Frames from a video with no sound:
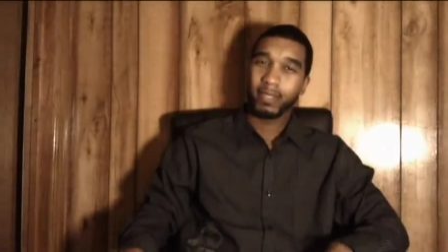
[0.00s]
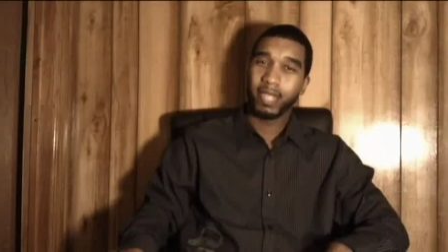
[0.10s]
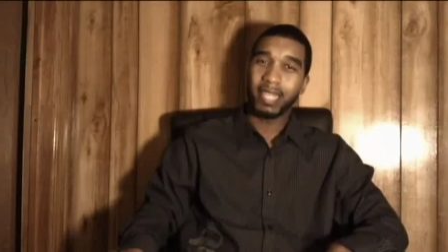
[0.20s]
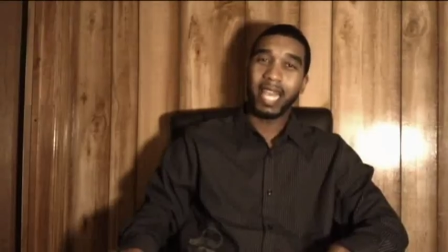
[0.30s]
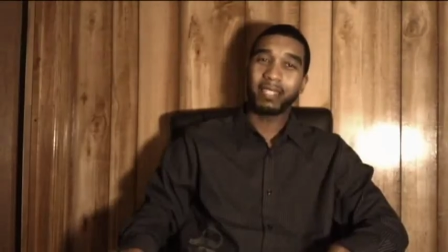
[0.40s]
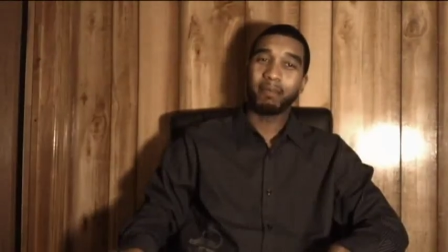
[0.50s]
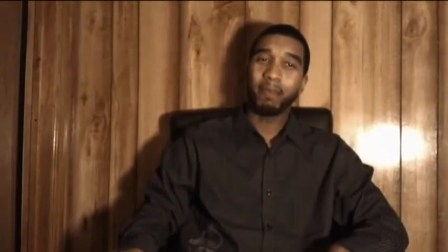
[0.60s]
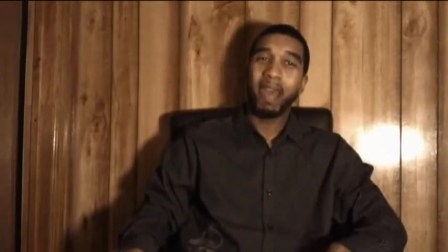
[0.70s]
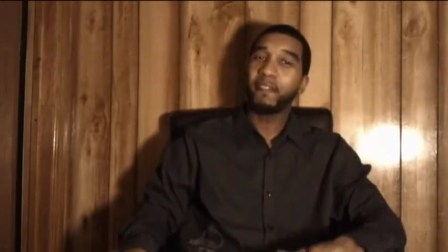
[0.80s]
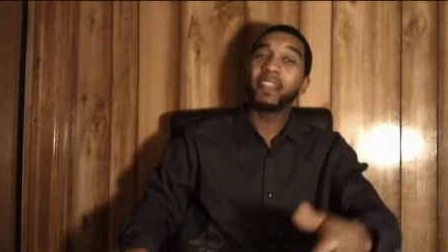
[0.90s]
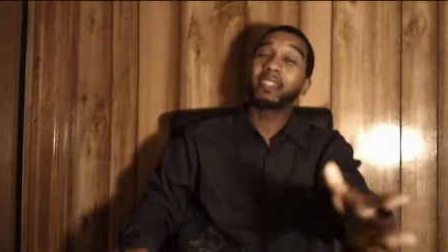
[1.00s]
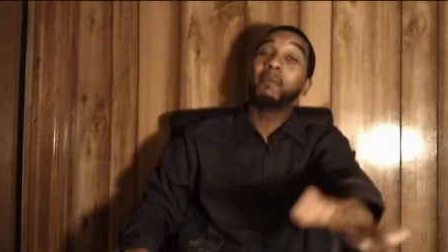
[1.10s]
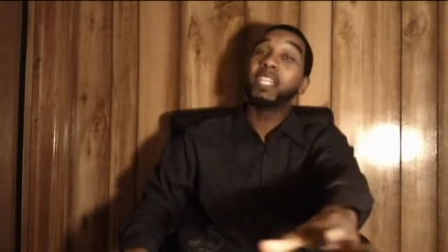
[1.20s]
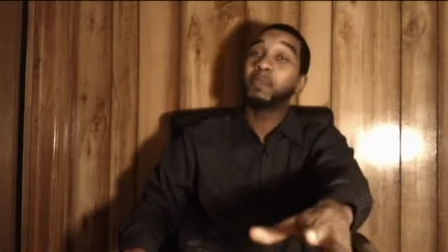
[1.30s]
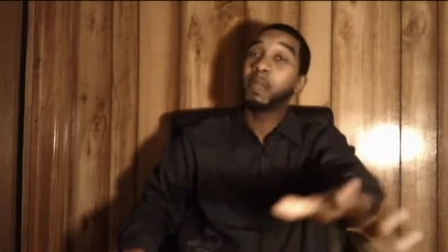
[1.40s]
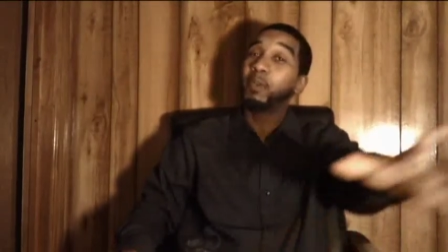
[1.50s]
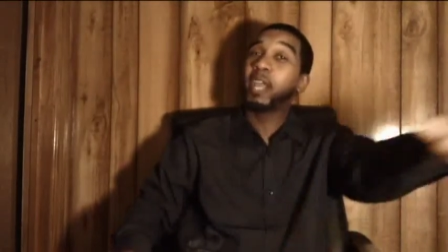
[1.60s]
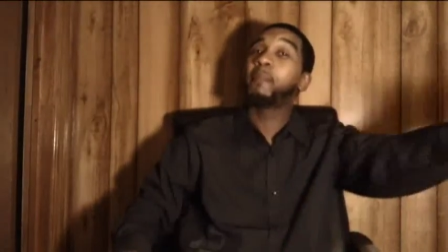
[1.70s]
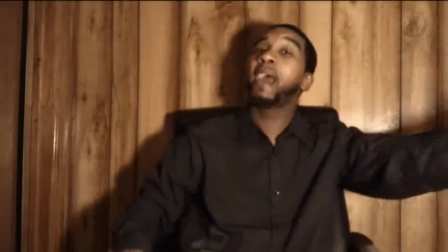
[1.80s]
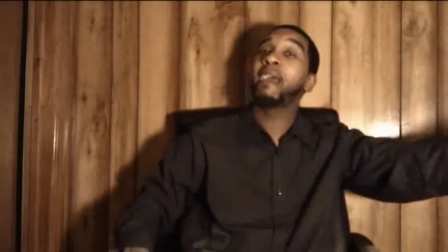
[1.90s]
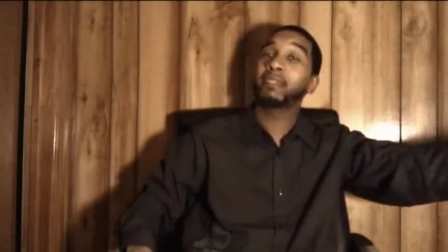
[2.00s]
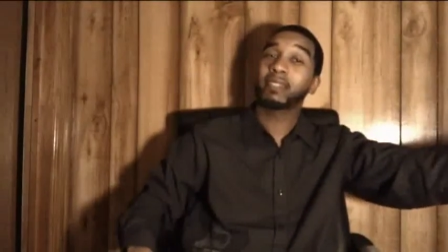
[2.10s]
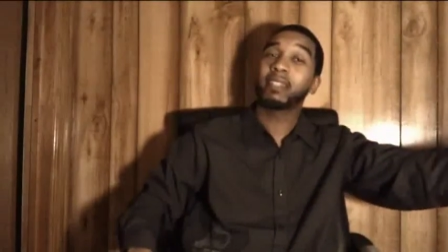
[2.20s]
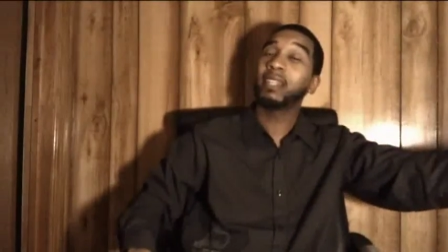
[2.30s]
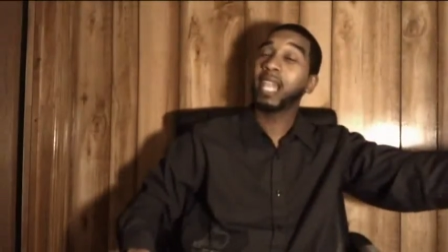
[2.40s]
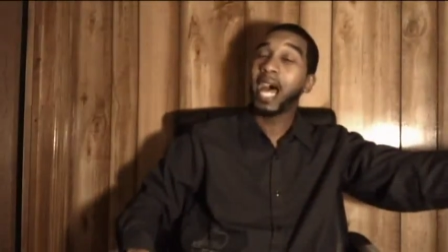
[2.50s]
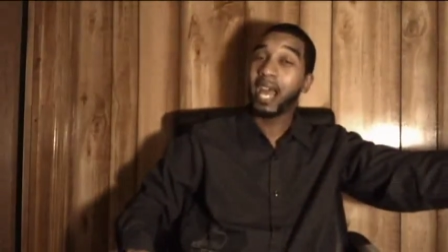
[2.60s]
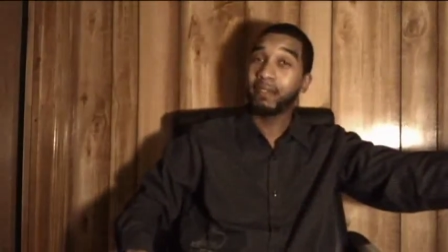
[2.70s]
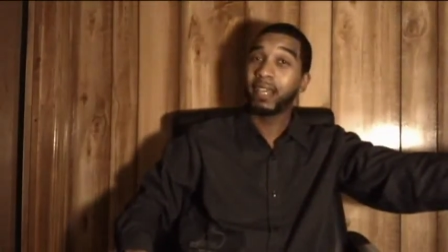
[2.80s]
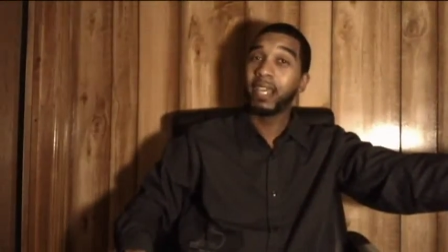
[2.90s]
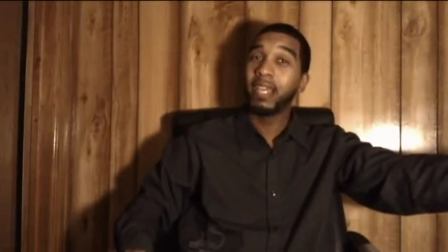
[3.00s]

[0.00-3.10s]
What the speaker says: That's a matter of fact. Some of these people, their parents are still alive,